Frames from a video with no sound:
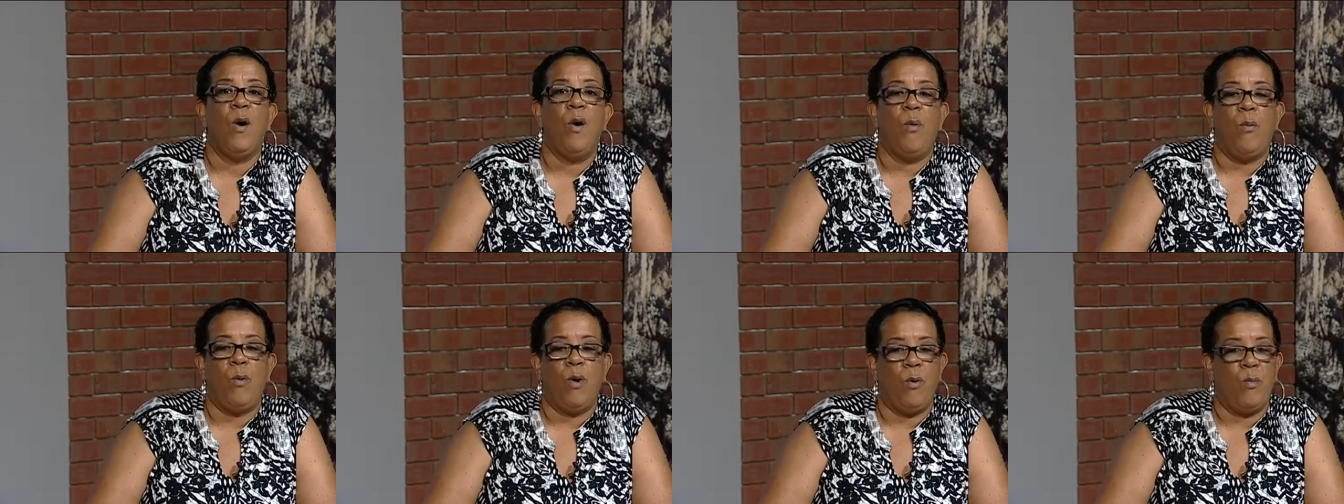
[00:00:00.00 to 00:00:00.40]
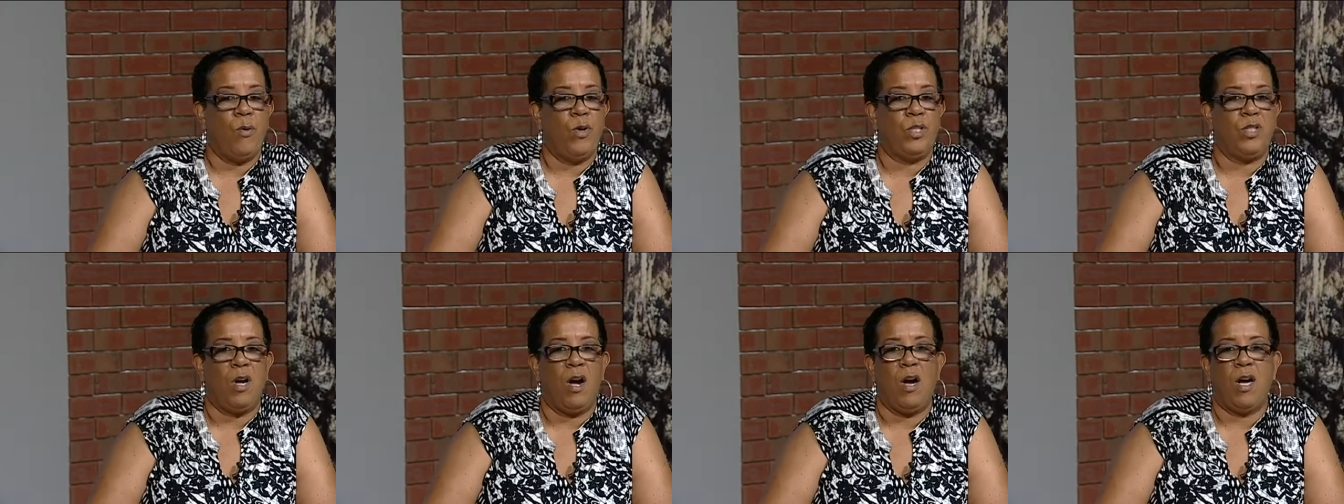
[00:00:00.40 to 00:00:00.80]
what we're
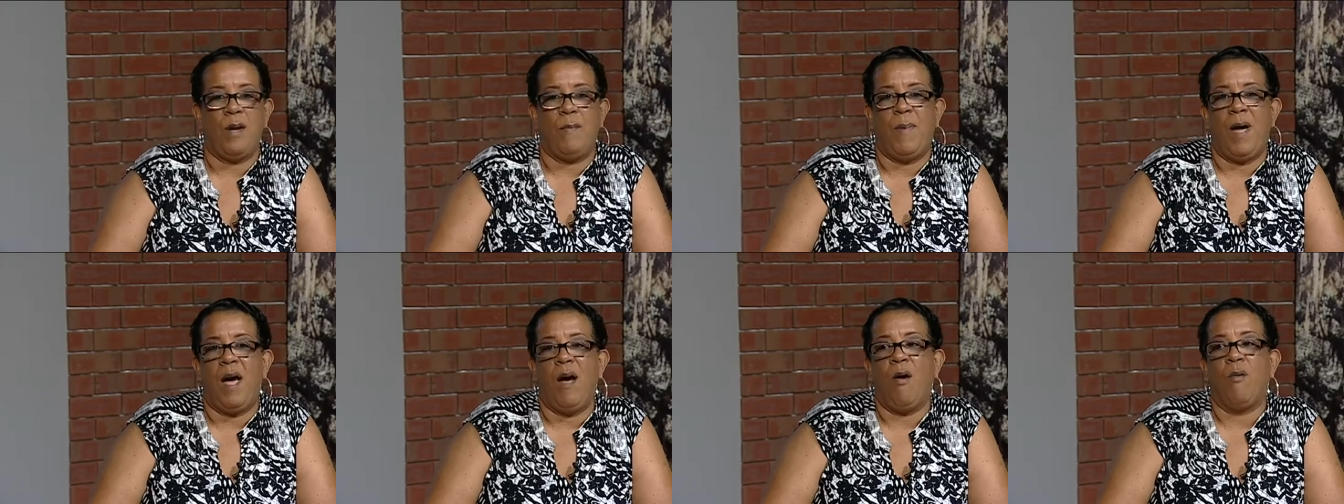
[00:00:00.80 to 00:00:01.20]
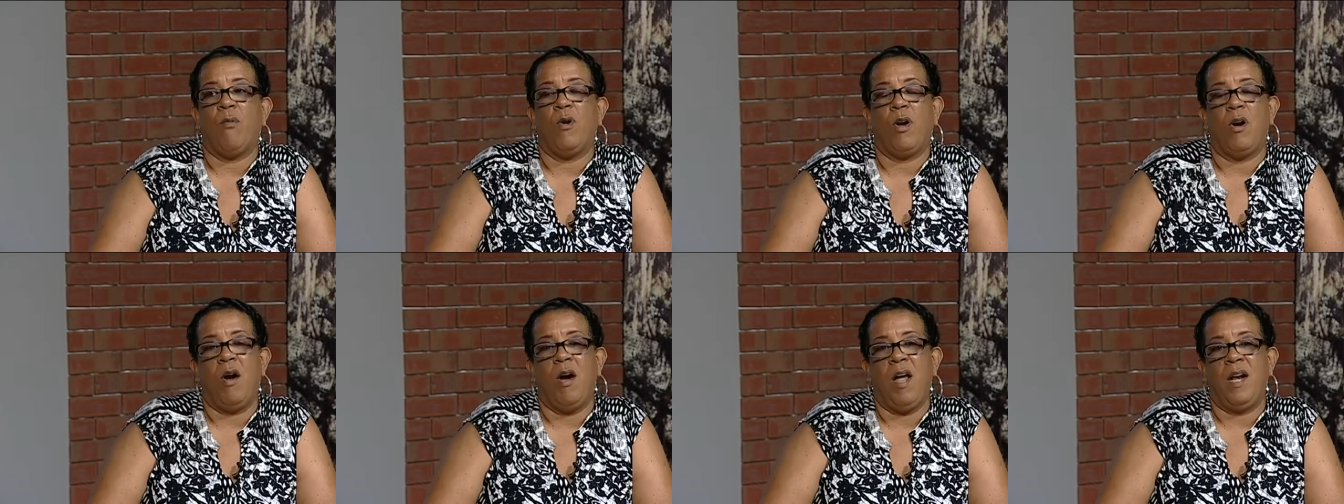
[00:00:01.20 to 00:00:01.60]
talking about
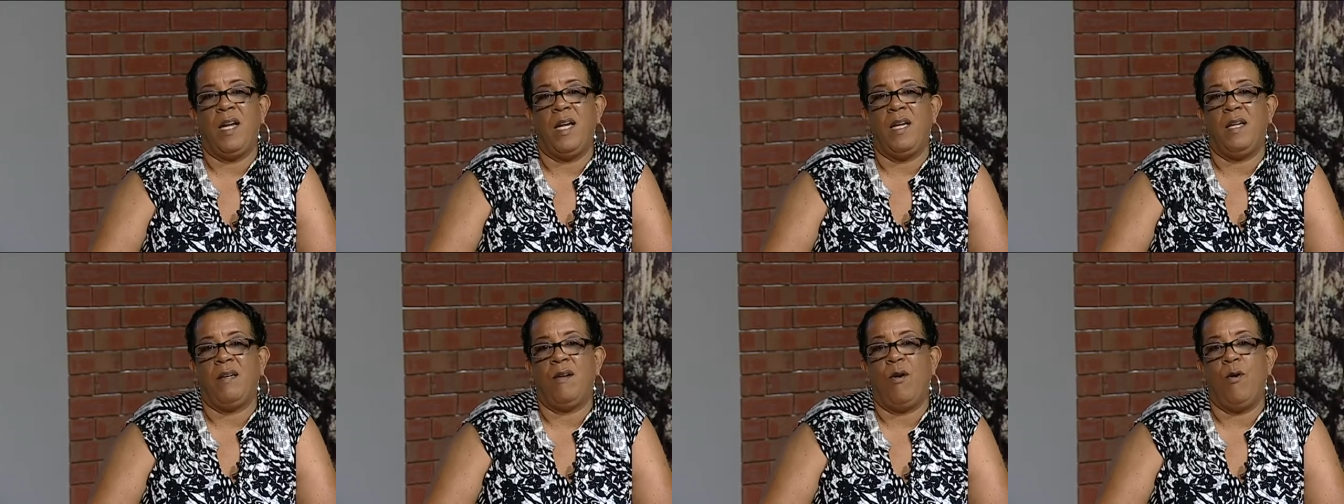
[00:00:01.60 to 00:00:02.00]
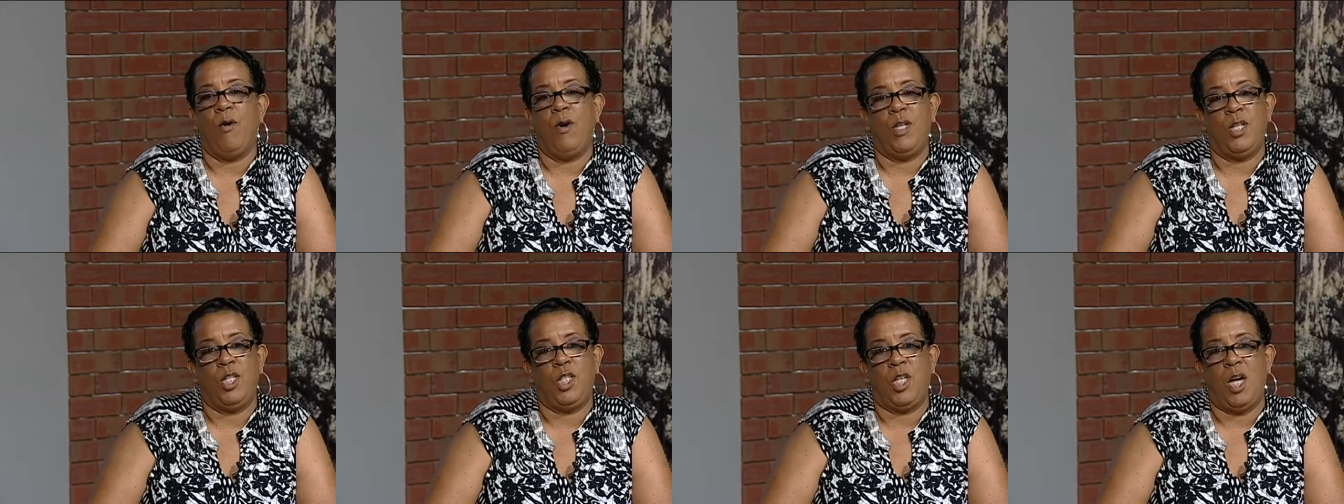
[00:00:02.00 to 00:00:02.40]
regarding
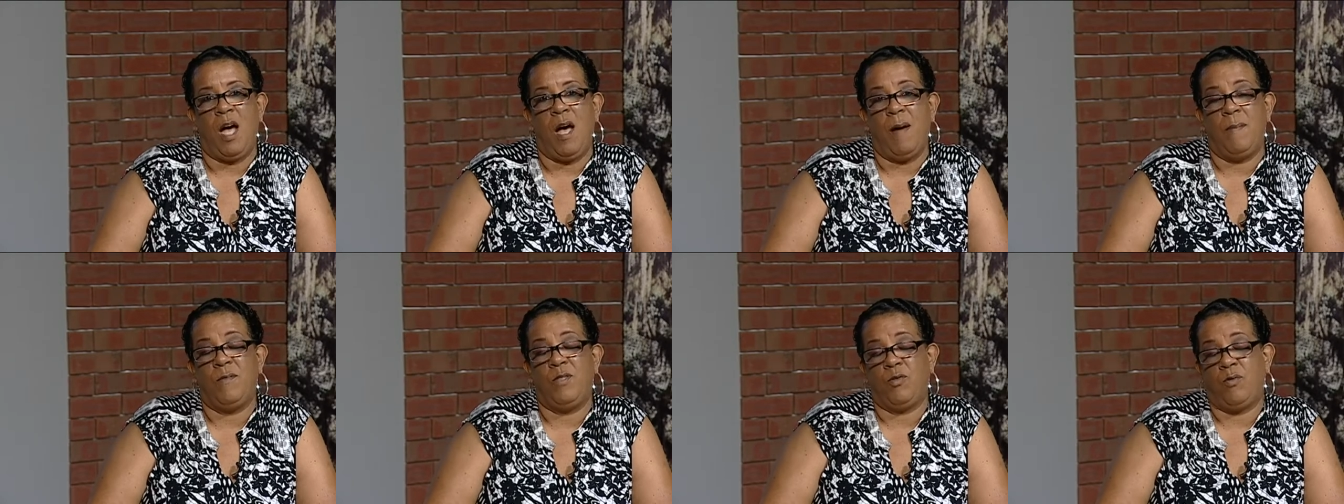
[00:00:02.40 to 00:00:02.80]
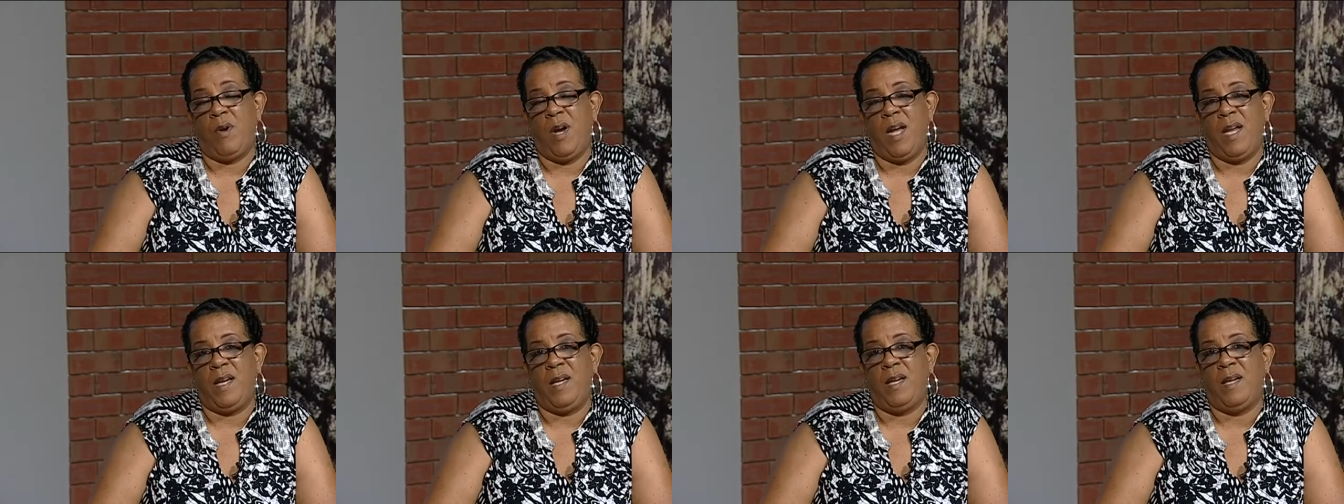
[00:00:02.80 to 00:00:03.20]
on the job
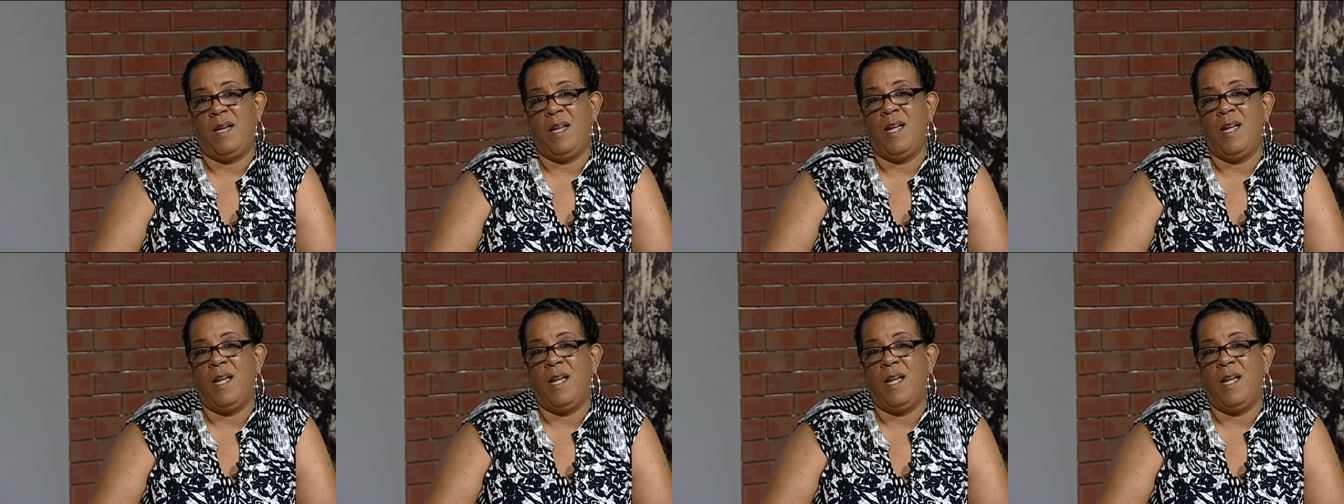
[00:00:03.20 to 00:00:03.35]
training.